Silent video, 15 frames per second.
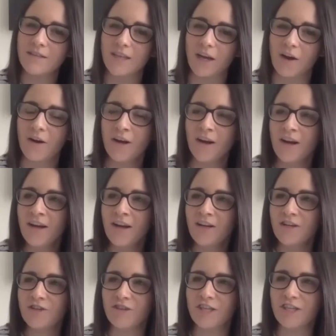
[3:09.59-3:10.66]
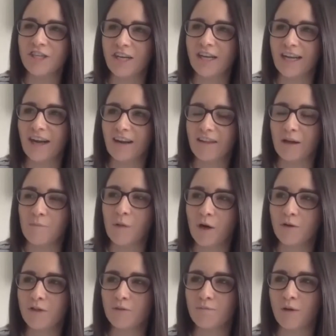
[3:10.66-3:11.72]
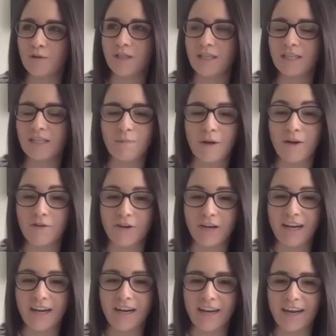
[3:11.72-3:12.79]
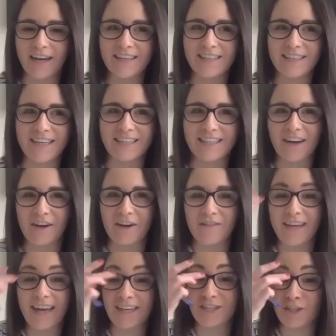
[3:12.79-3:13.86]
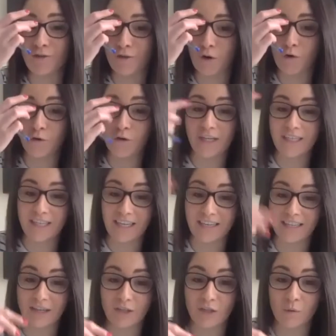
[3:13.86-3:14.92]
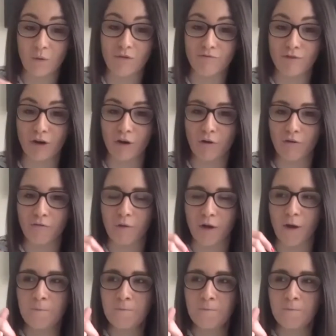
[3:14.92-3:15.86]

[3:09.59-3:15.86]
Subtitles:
So traditionally, I think most multidisciplinary clinics, it's kind of, yes, you've got all these things under one roof, but